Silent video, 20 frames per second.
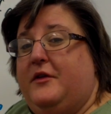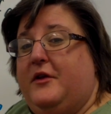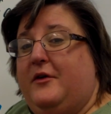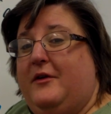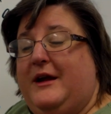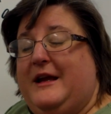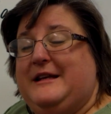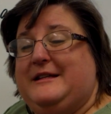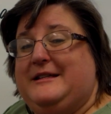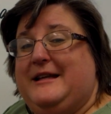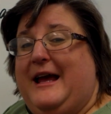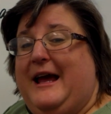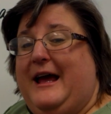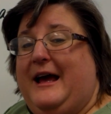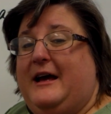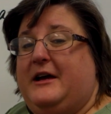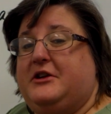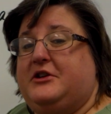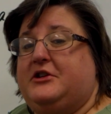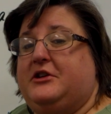there is
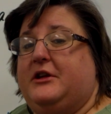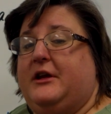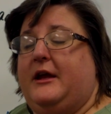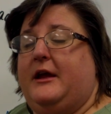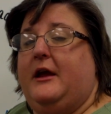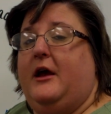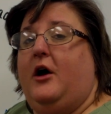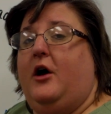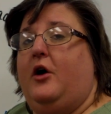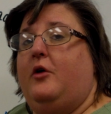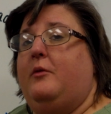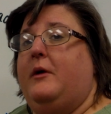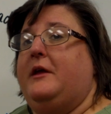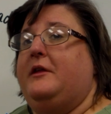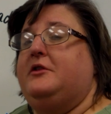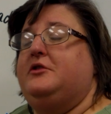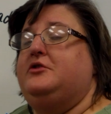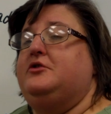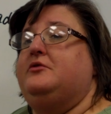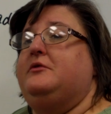actually a
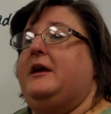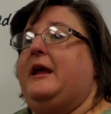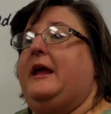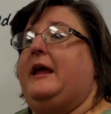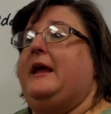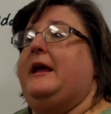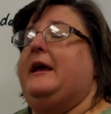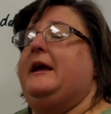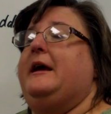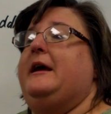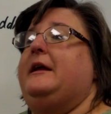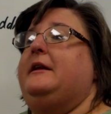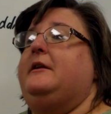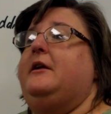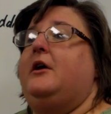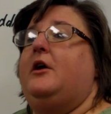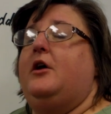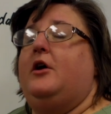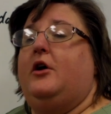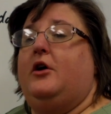way that you
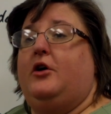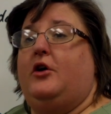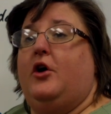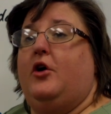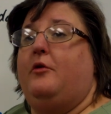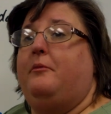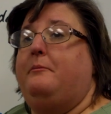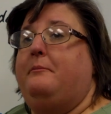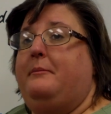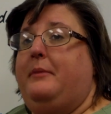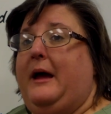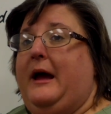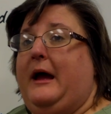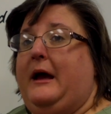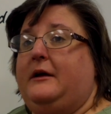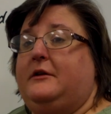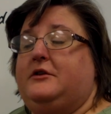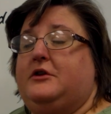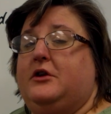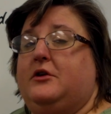can go
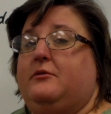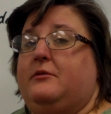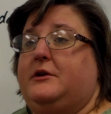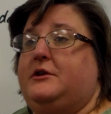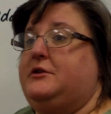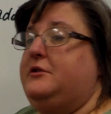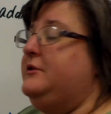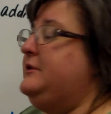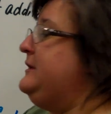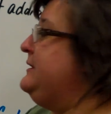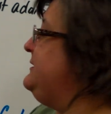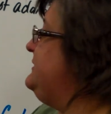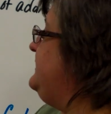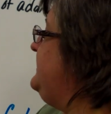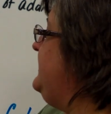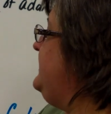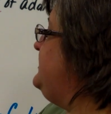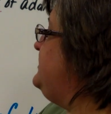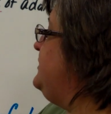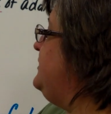back to your original
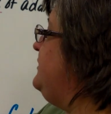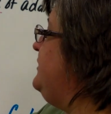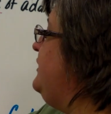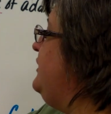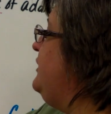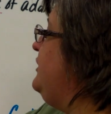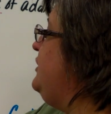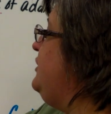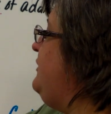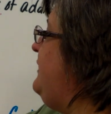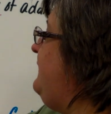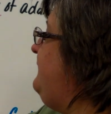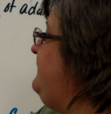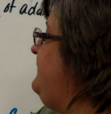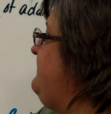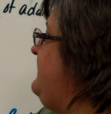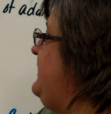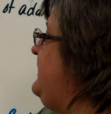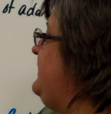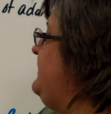destination. You
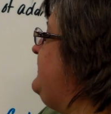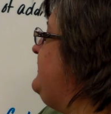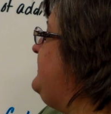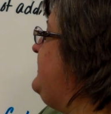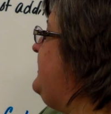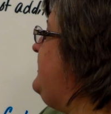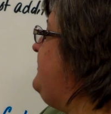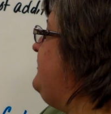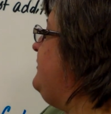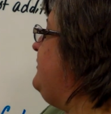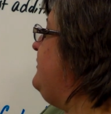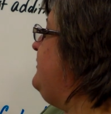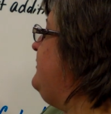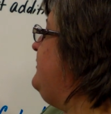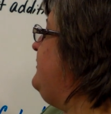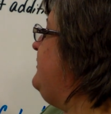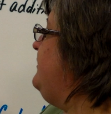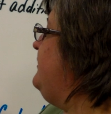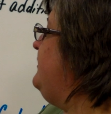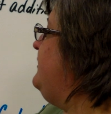have to make
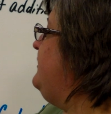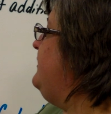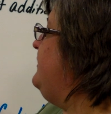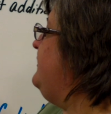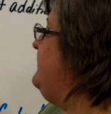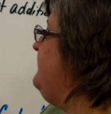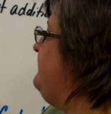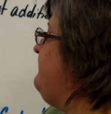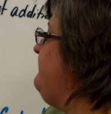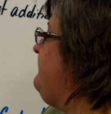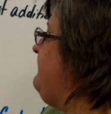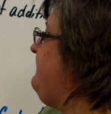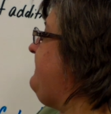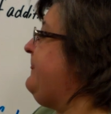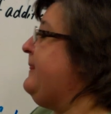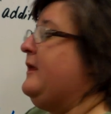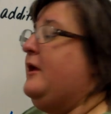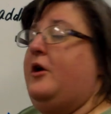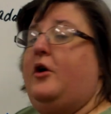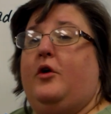another
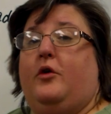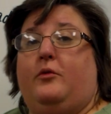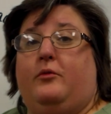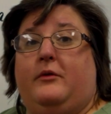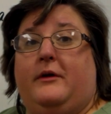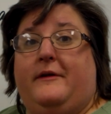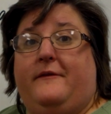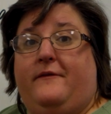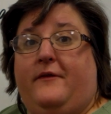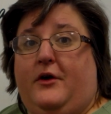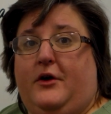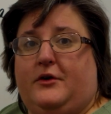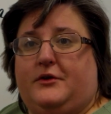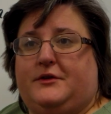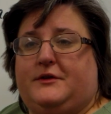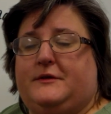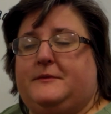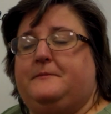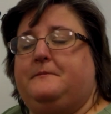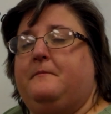
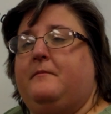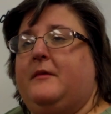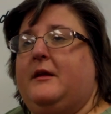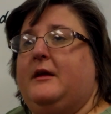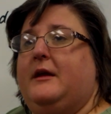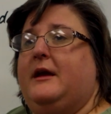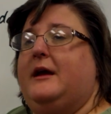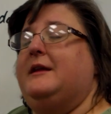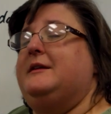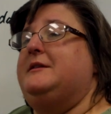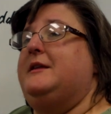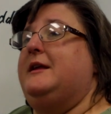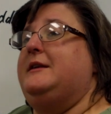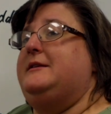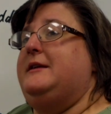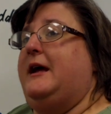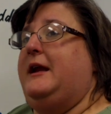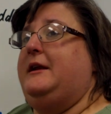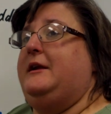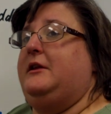reverse. And
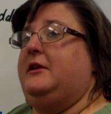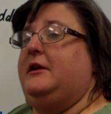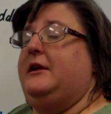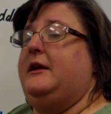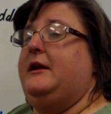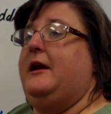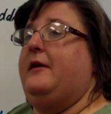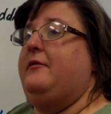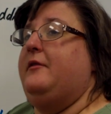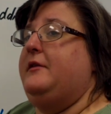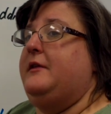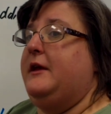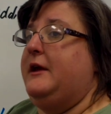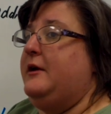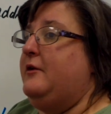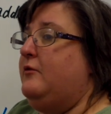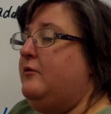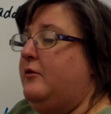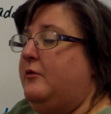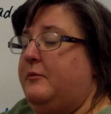then technically
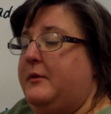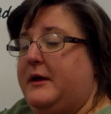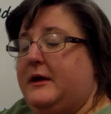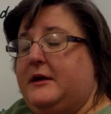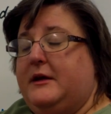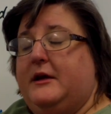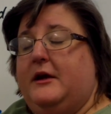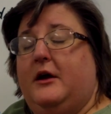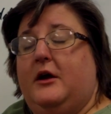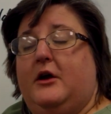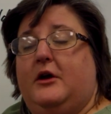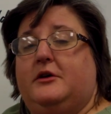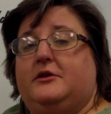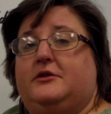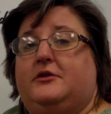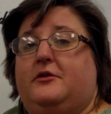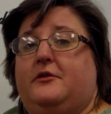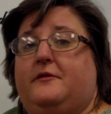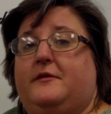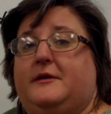everything will be
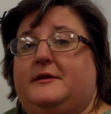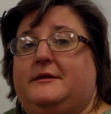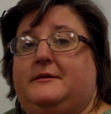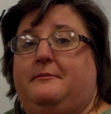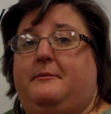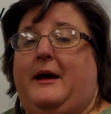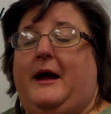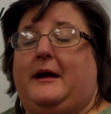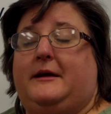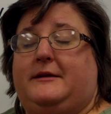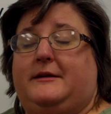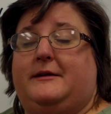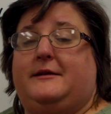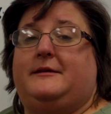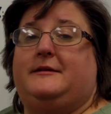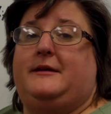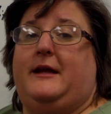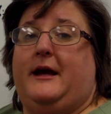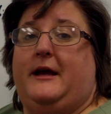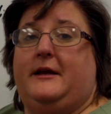sort of this back to
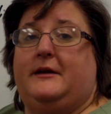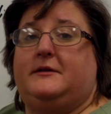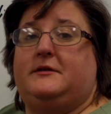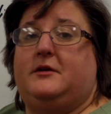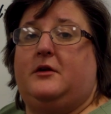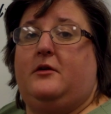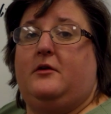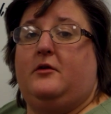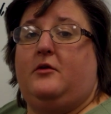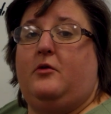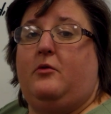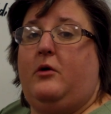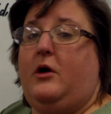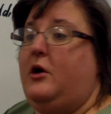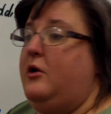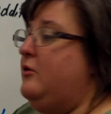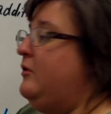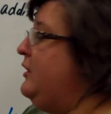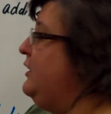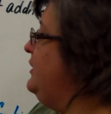the status
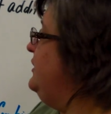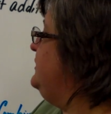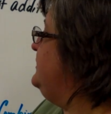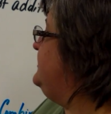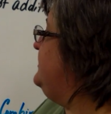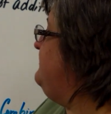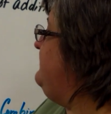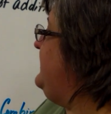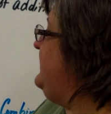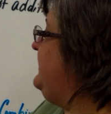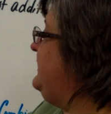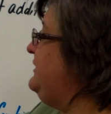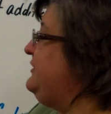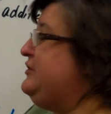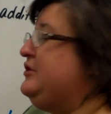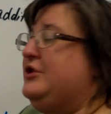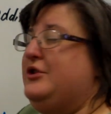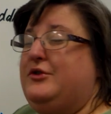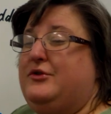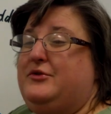quo. So
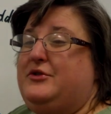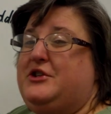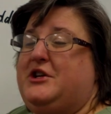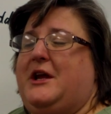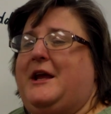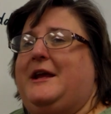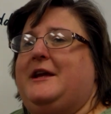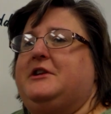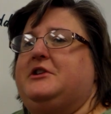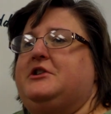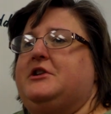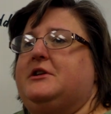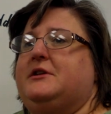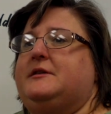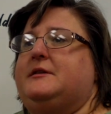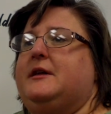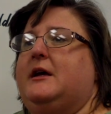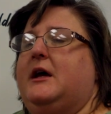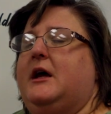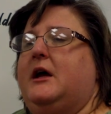making two
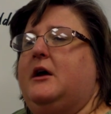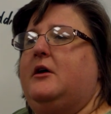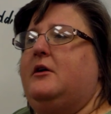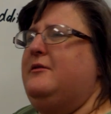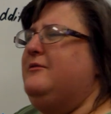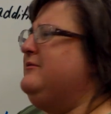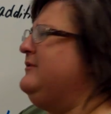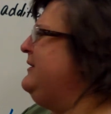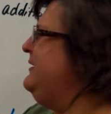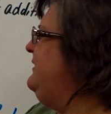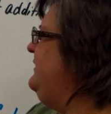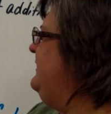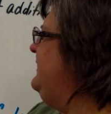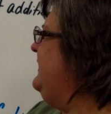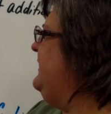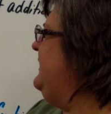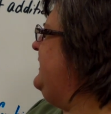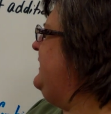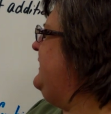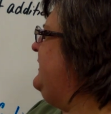changes
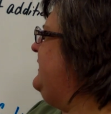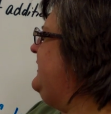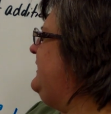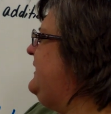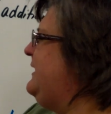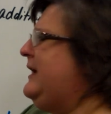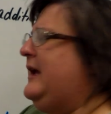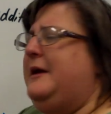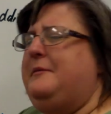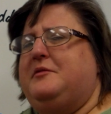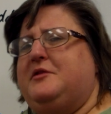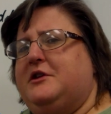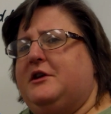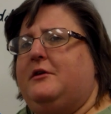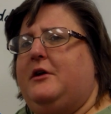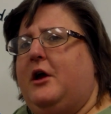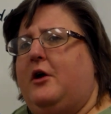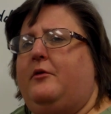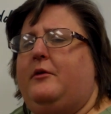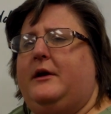really keeps
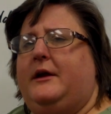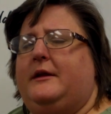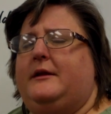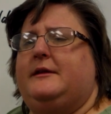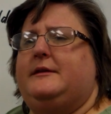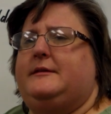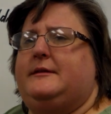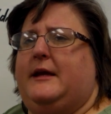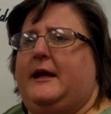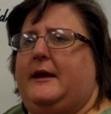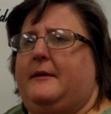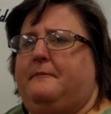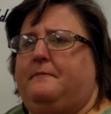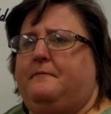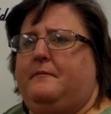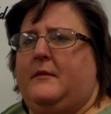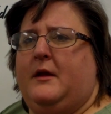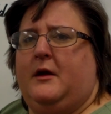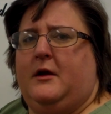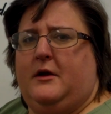you going in the
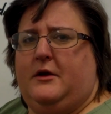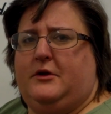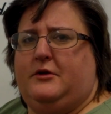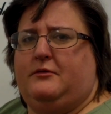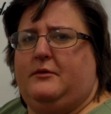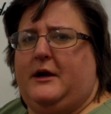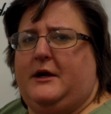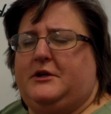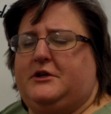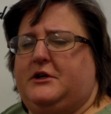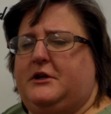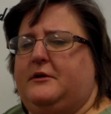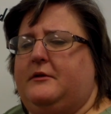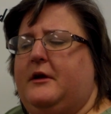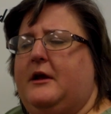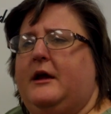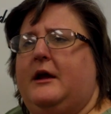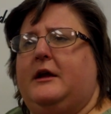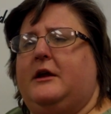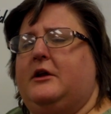same direction.
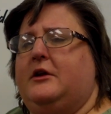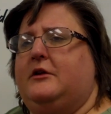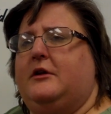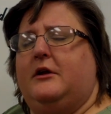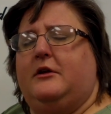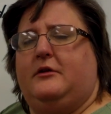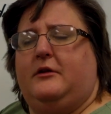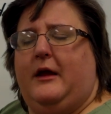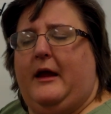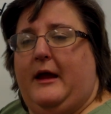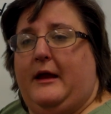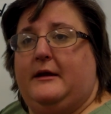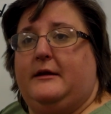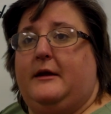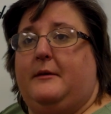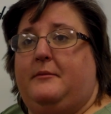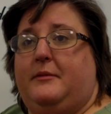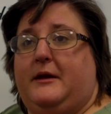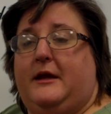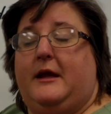You
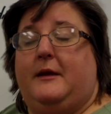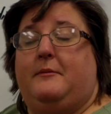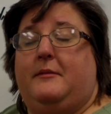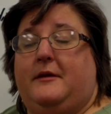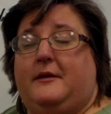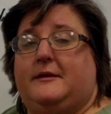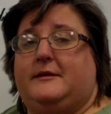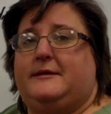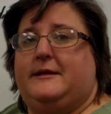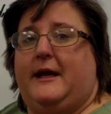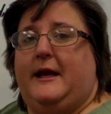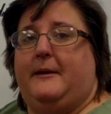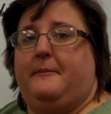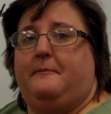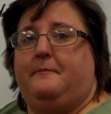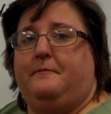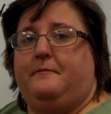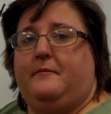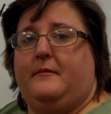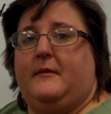end up keeping the
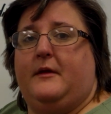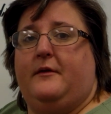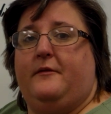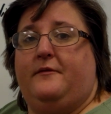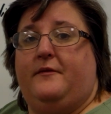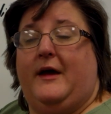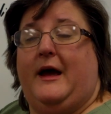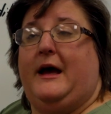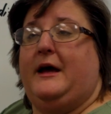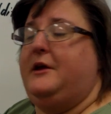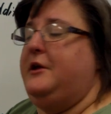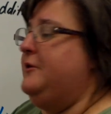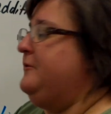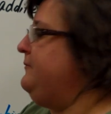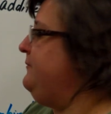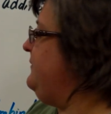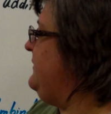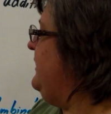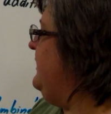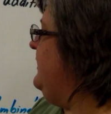same value